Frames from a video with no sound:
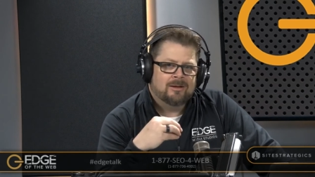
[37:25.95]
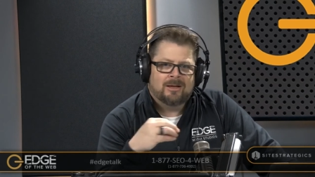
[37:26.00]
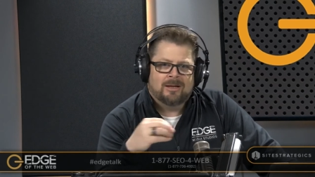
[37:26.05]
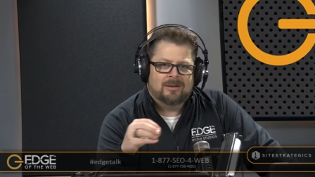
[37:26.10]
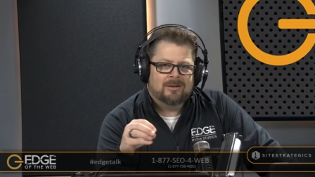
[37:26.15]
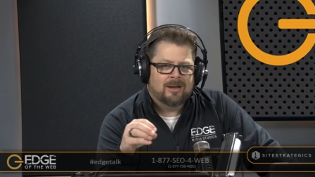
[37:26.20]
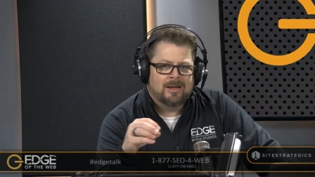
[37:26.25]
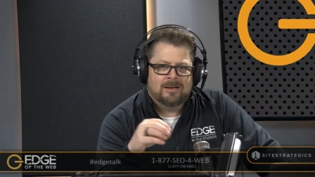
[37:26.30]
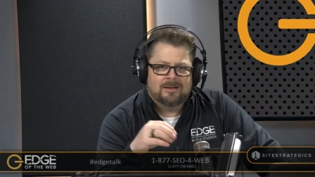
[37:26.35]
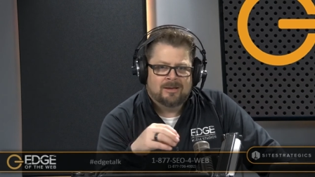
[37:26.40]

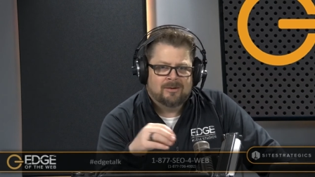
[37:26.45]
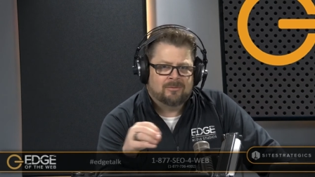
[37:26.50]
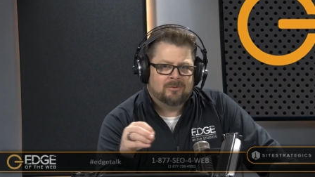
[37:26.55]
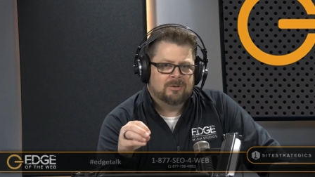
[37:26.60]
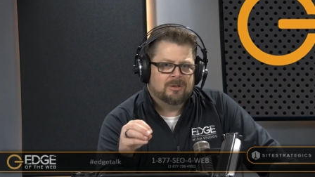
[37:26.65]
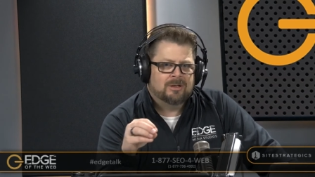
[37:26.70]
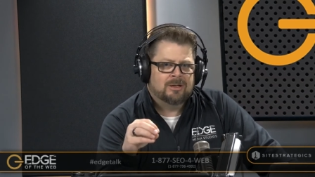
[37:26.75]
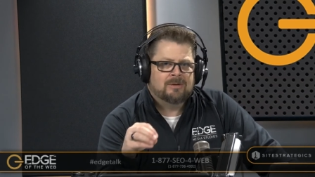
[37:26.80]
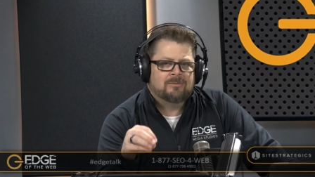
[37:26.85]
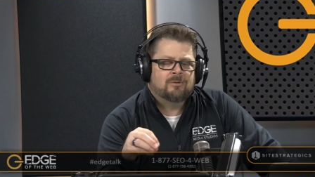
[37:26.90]
in, in different
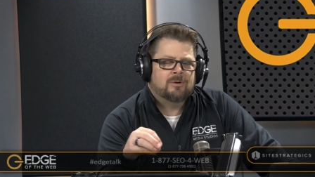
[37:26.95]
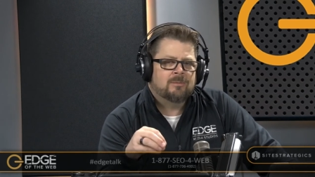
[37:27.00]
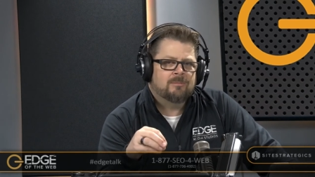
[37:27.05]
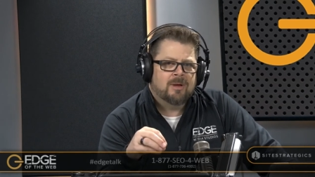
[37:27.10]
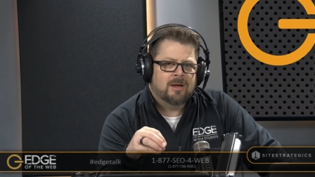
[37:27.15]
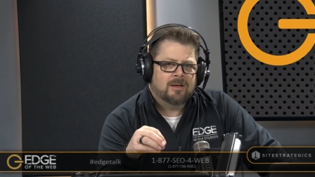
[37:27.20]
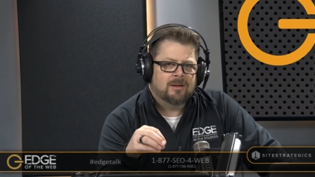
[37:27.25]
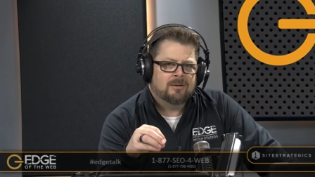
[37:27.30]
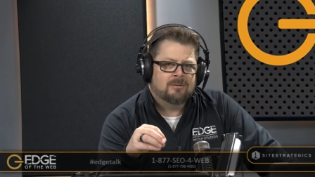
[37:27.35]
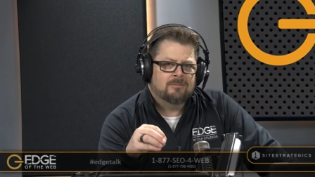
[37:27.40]
delivery
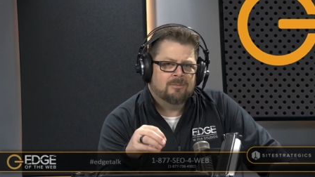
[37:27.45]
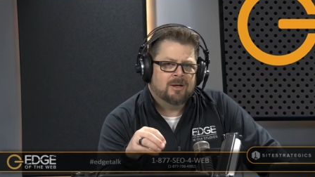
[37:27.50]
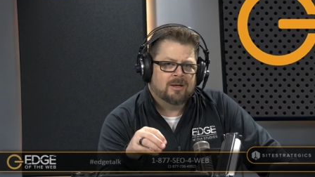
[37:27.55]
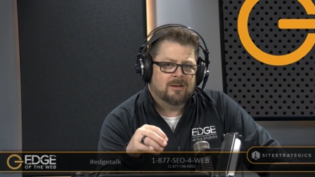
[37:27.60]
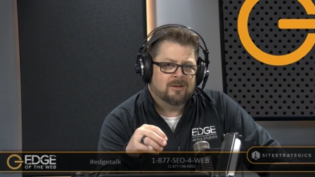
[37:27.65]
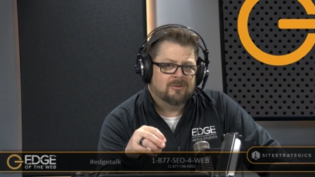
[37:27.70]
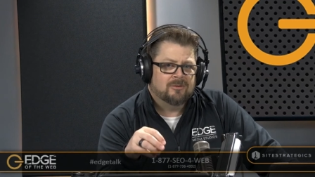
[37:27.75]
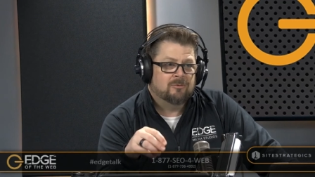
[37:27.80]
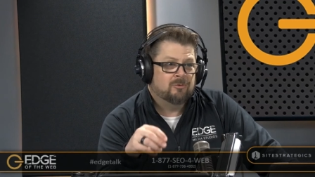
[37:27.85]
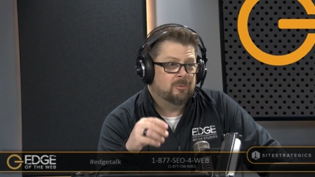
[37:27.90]

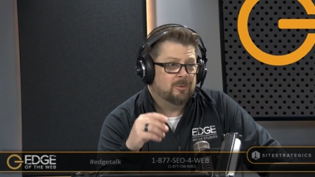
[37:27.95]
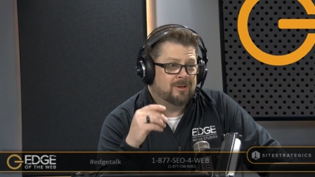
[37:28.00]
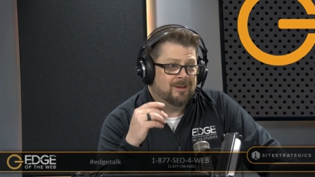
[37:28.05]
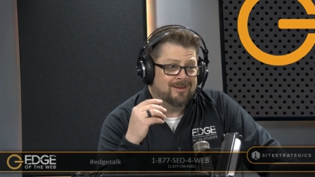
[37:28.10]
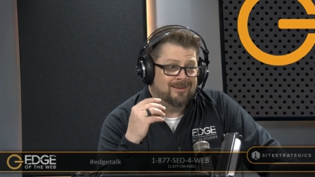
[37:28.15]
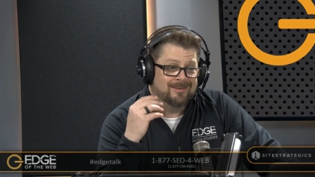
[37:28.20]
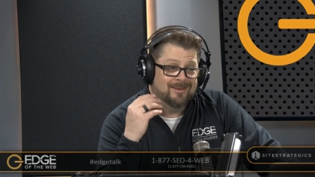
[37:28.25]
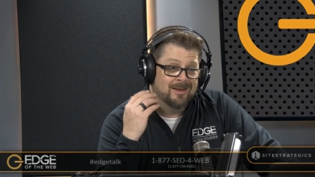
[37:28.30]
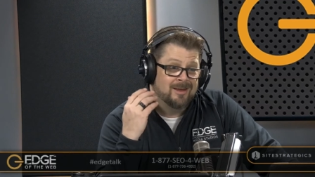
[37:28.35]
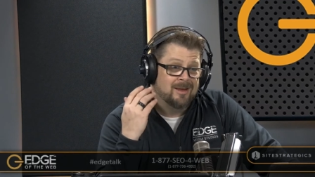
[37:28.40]
mechanisms because